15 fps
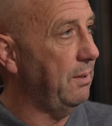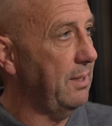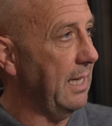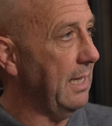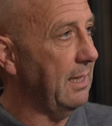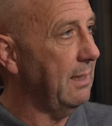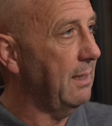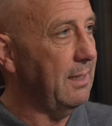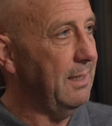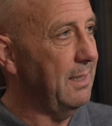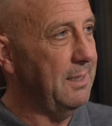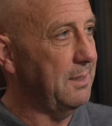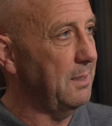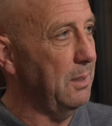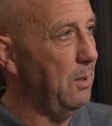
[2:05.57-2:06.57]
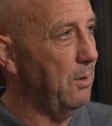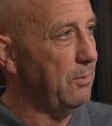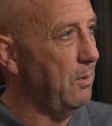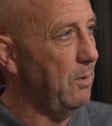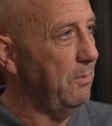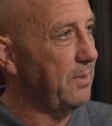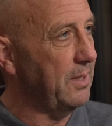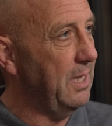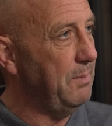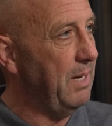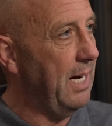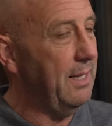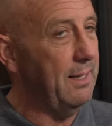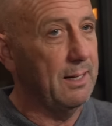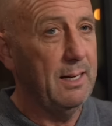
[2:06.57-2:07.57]
think he does a lot wrong for them
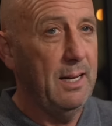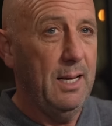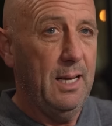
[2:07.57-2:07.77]
either.